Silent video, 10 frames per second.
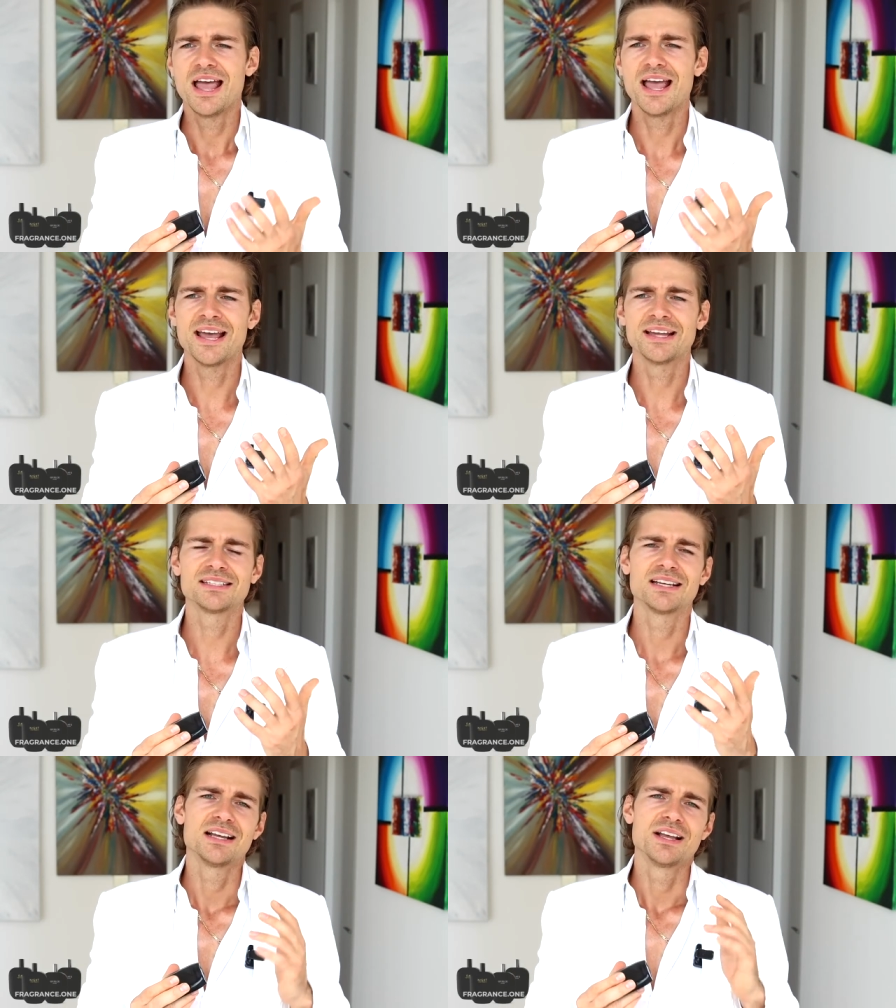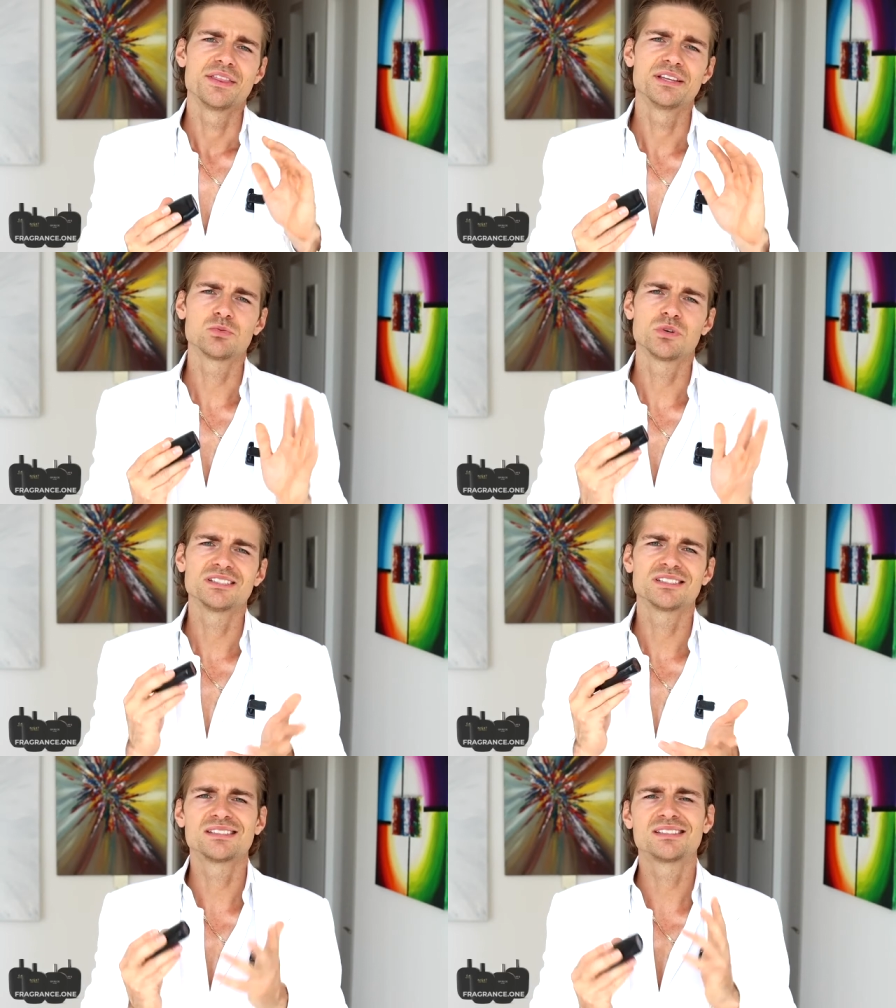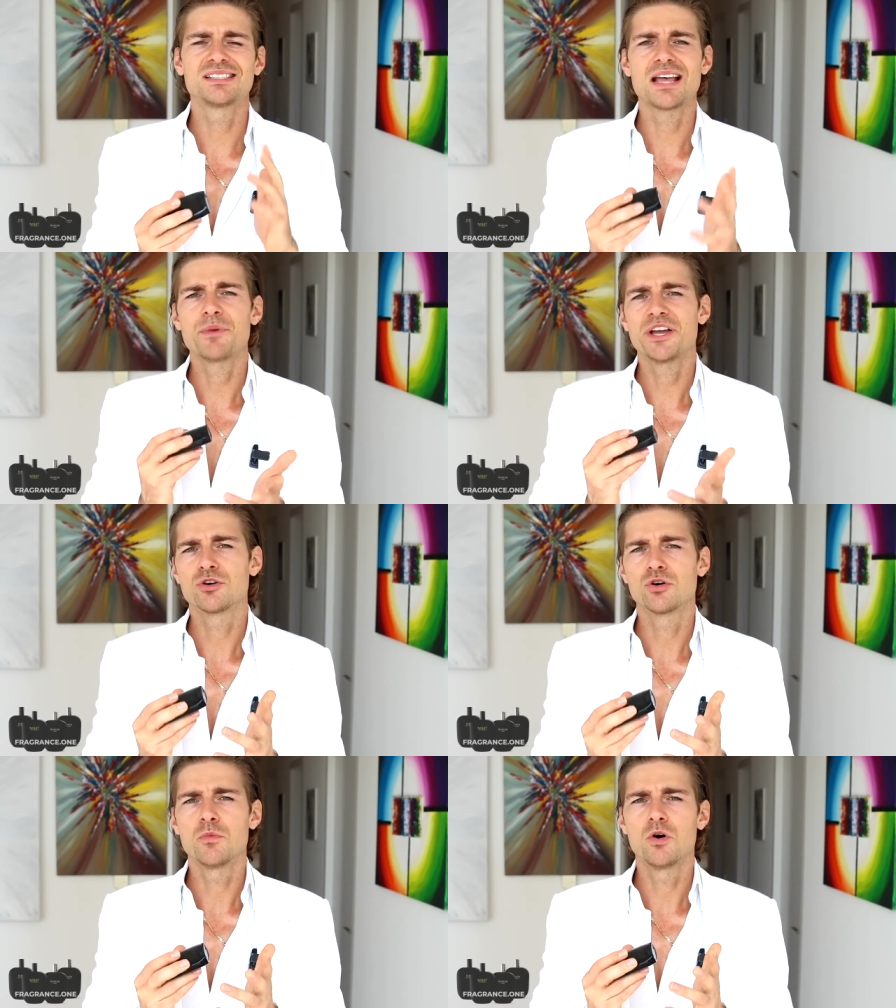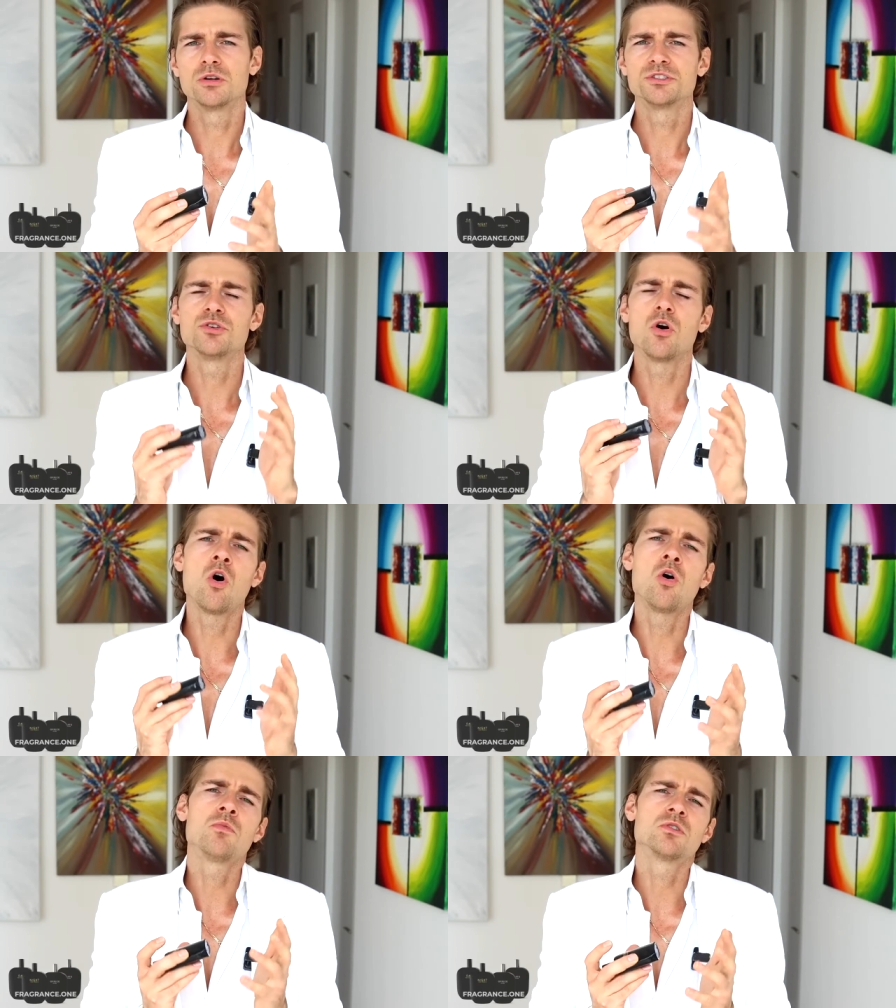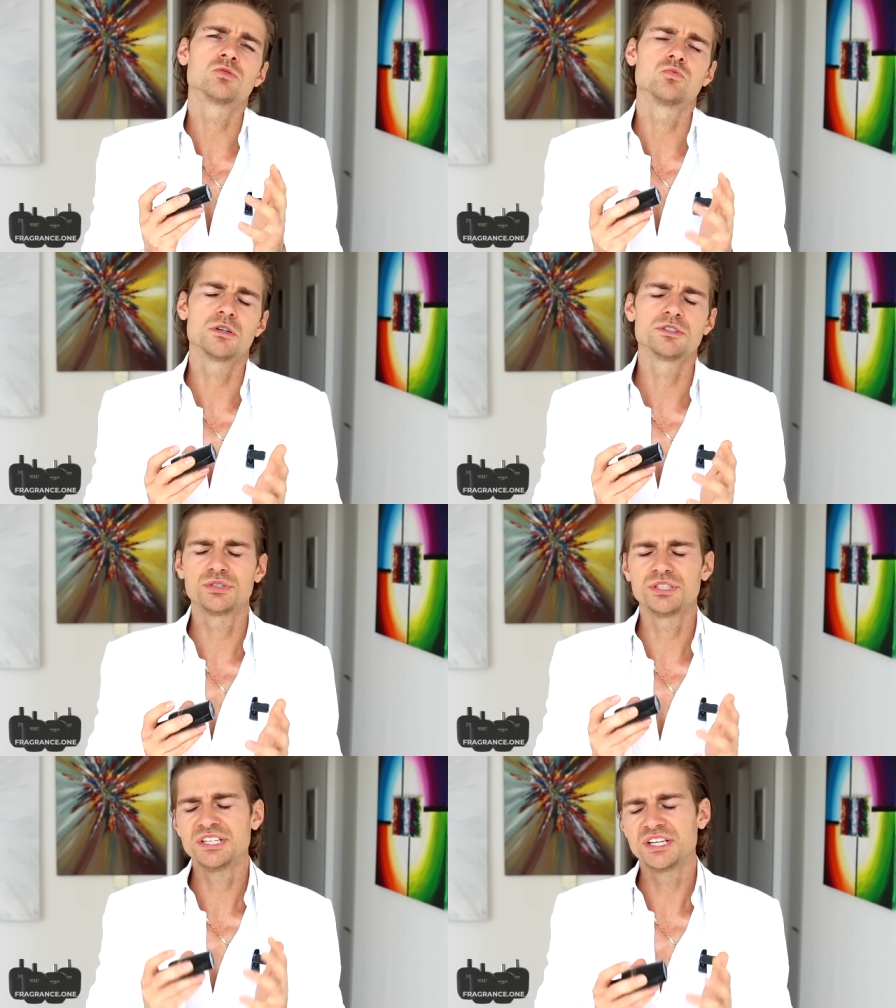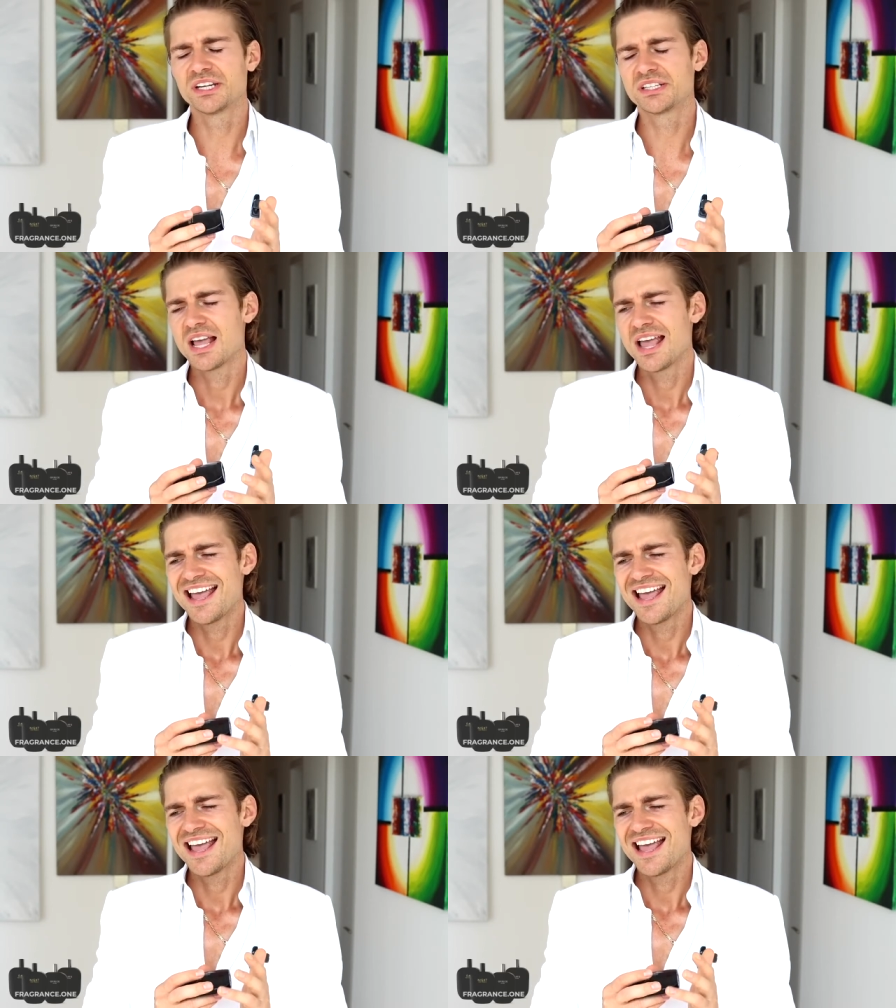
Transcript: and this one is a semi-gourmand. You almost want to eat it.